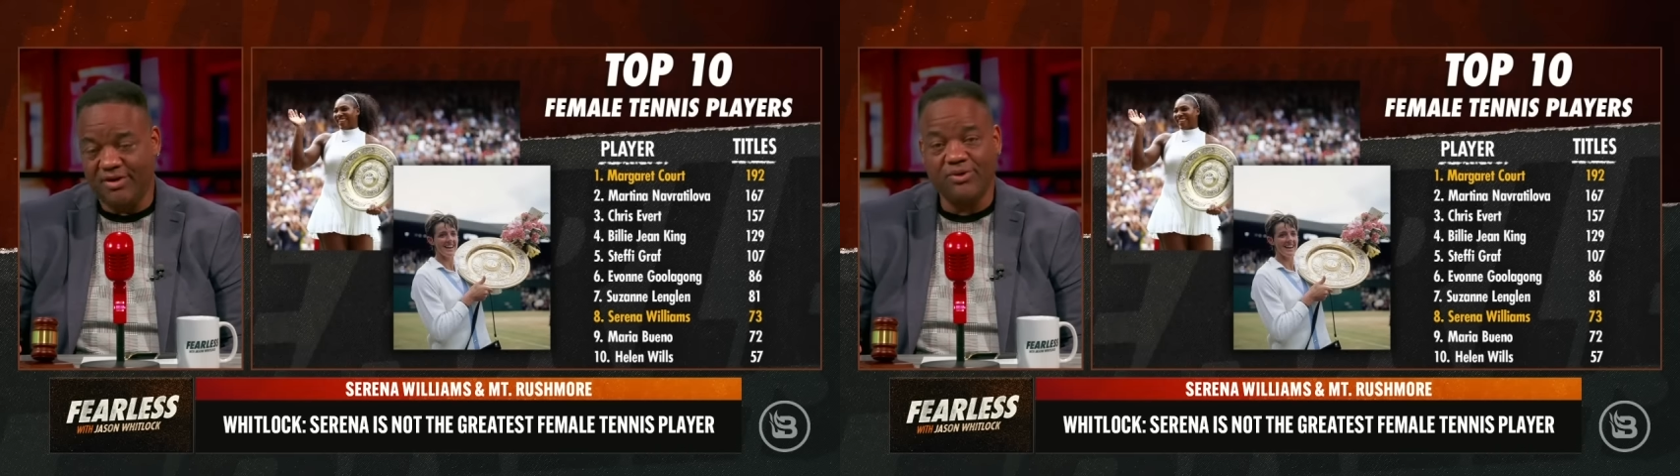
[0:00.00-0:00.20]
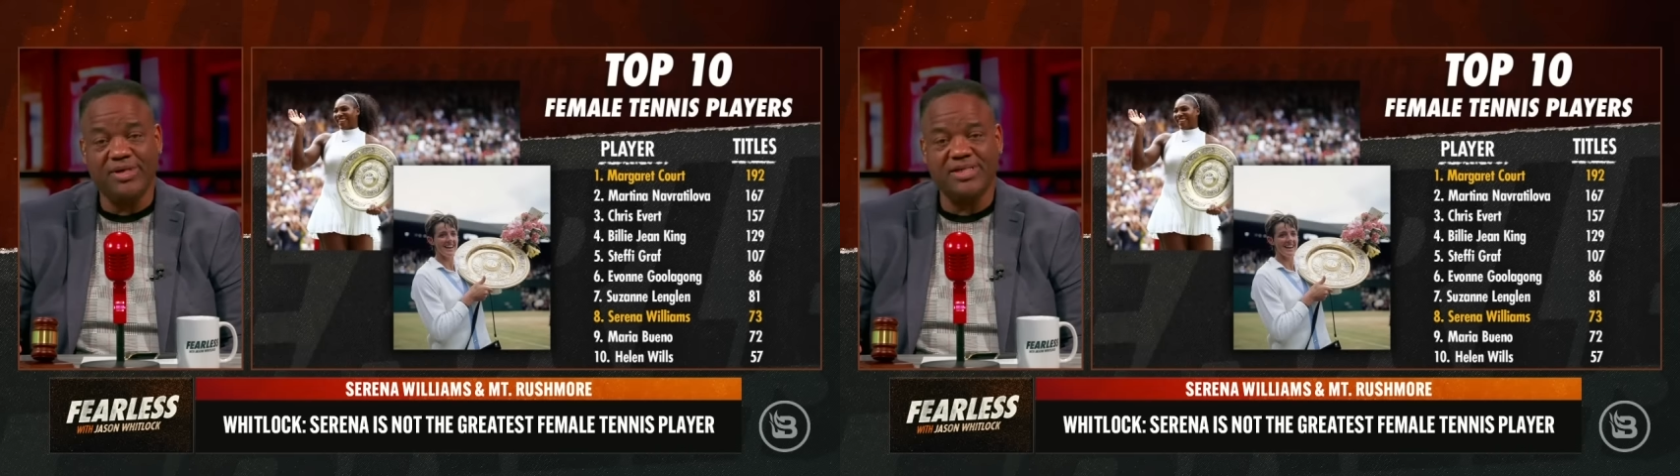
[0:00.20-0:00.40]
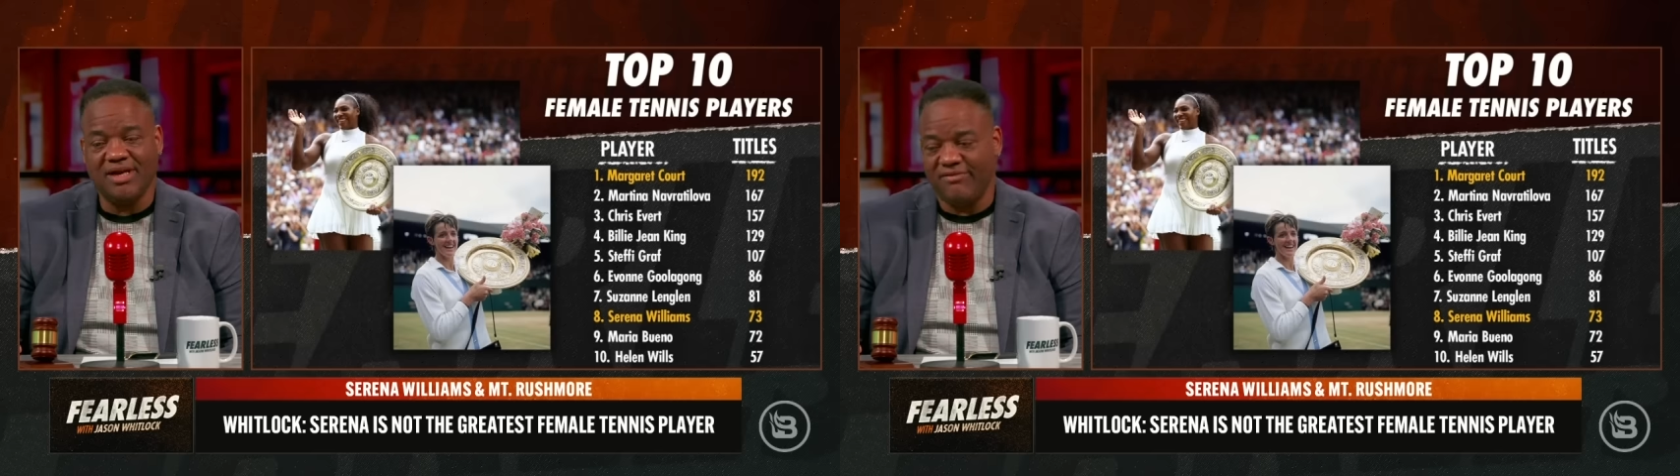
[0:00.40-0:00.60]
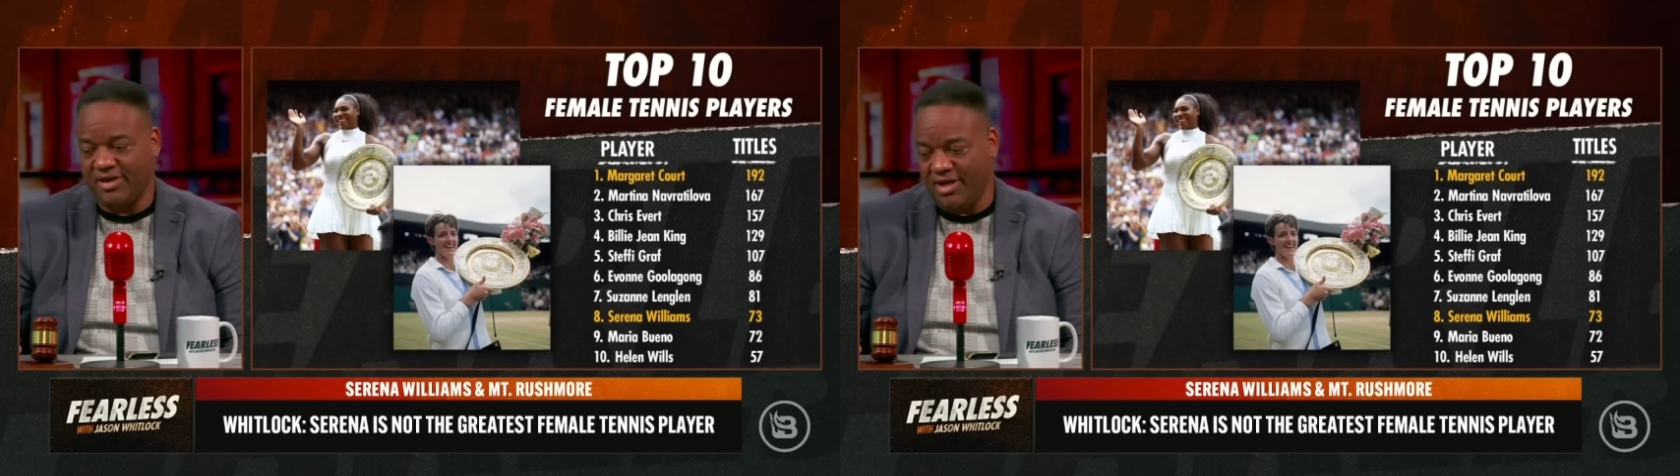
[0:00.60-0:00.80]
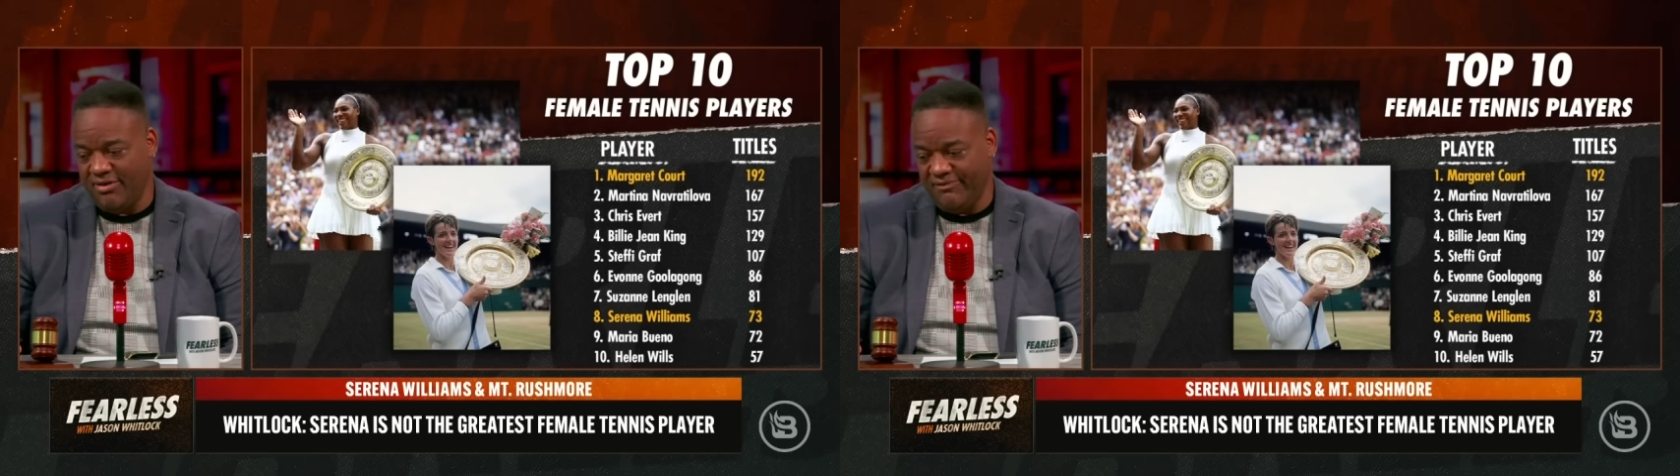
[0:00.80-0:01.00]
Chris Everett,
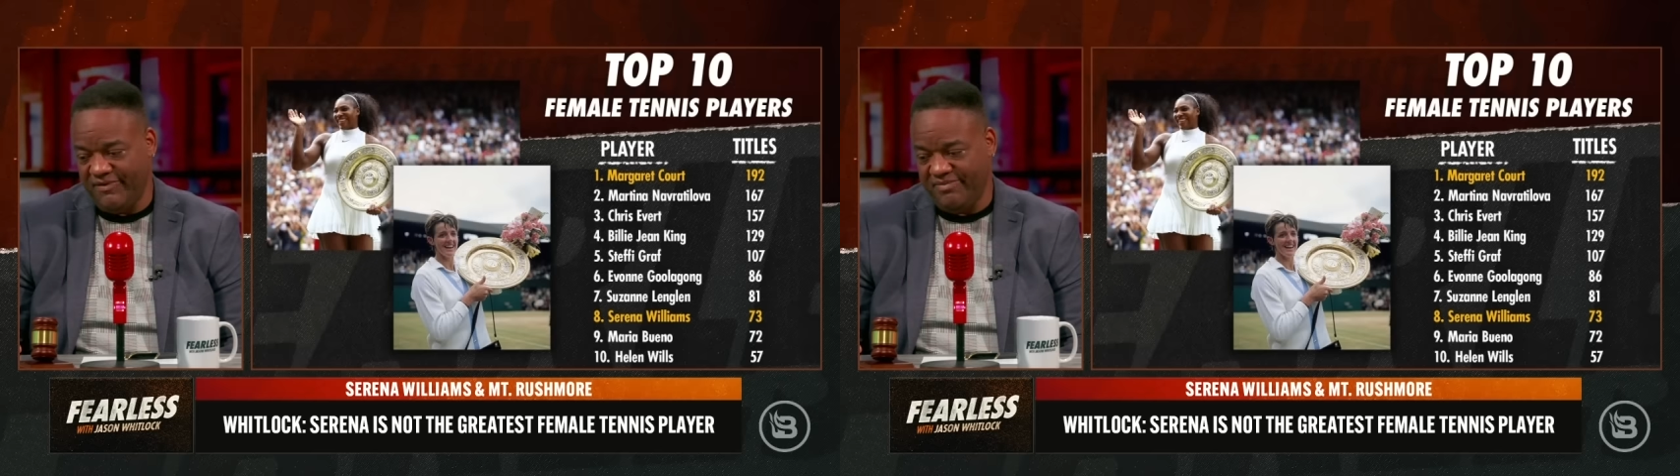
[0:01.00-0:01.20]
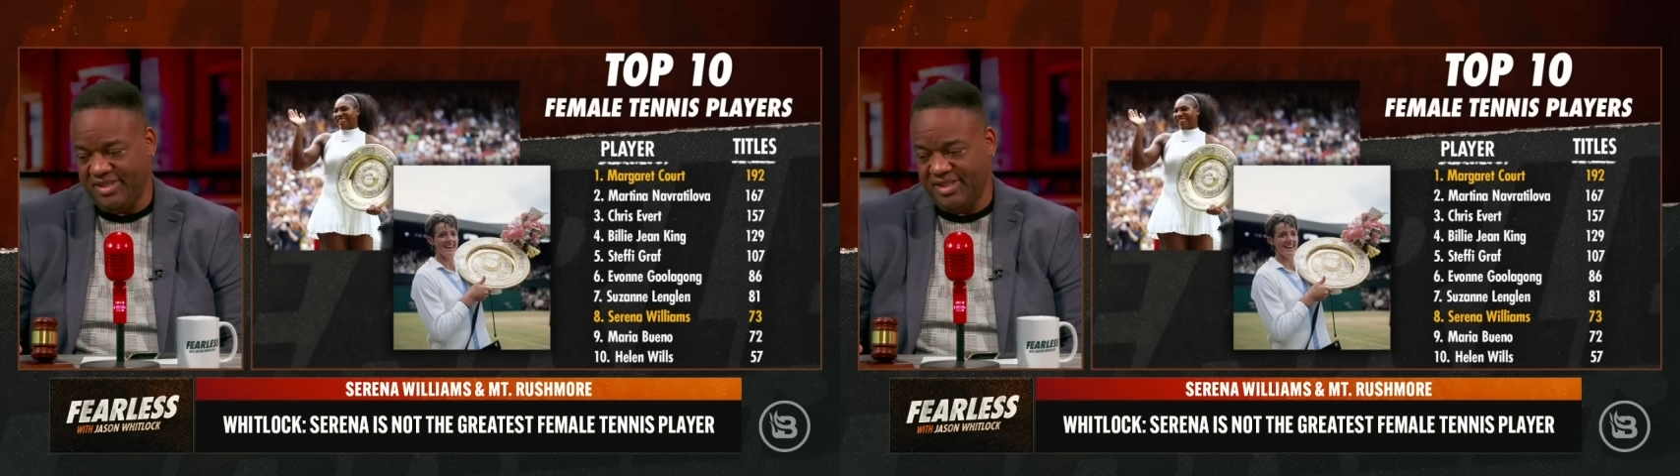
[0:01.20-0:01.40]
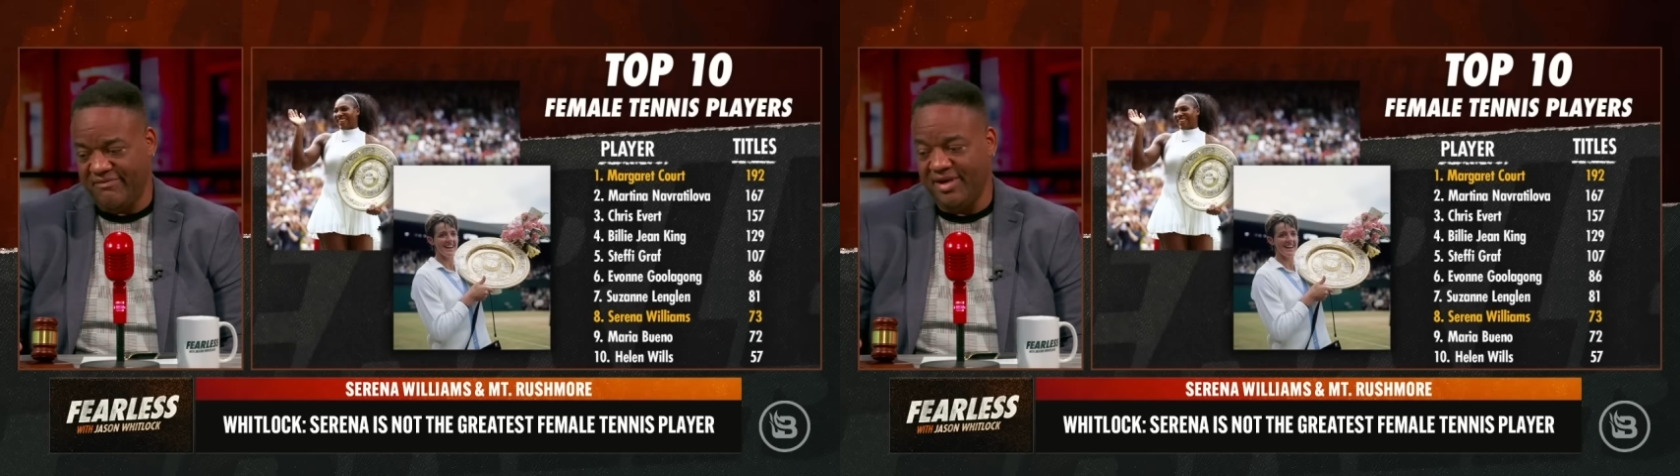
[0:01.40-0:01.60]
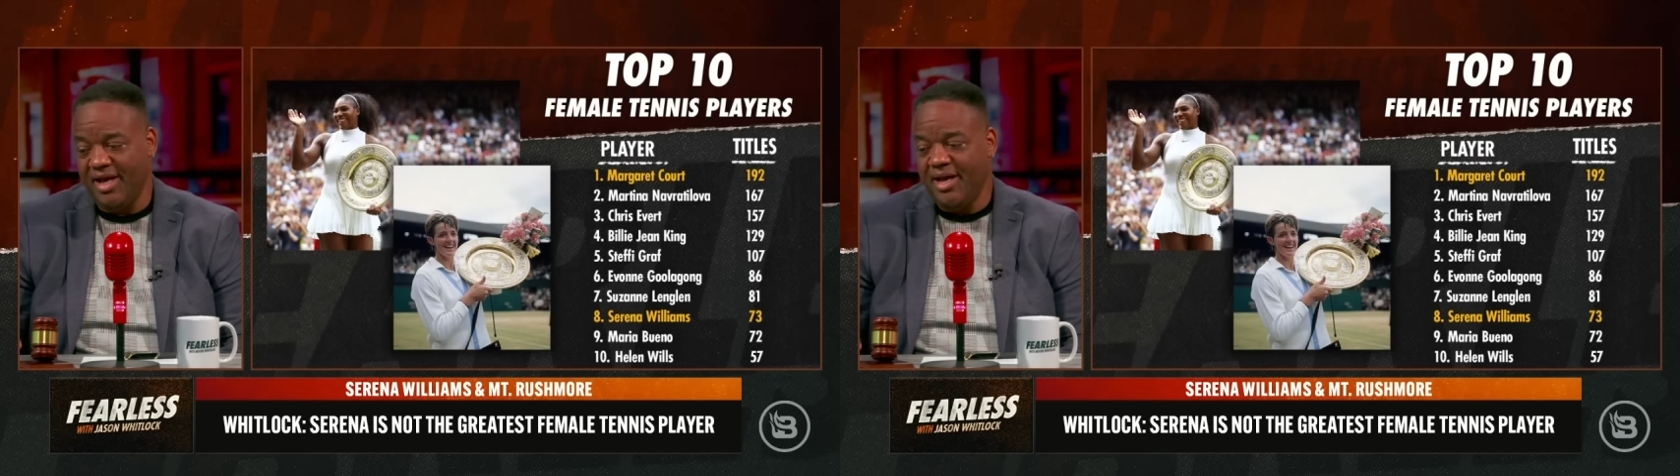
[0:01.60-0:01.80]
157.